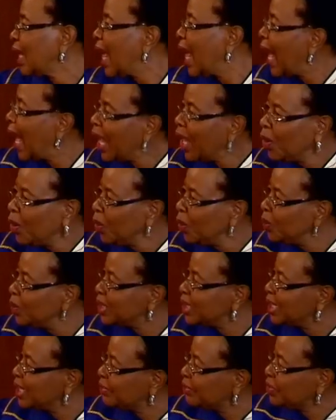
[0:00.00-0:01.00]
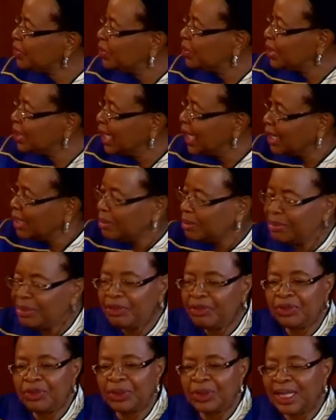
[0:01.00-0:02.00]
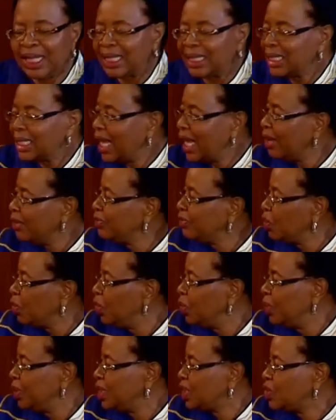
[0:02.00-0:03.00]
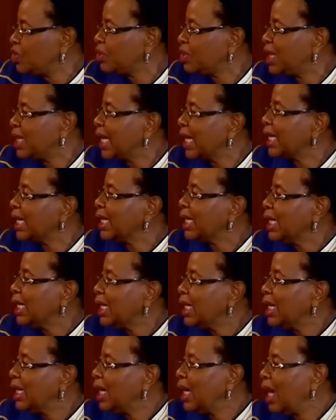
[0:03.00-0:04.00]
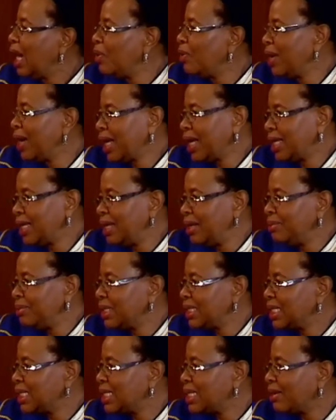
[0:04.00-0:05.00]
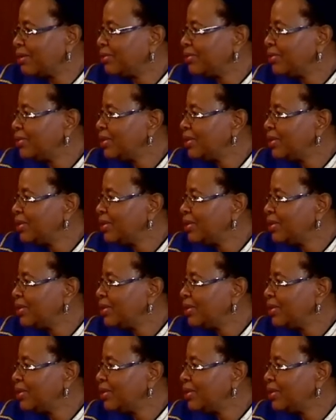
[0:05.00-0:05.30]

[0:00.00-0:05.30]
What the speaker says: I always have to thank before that, I have always to thank our academic staff.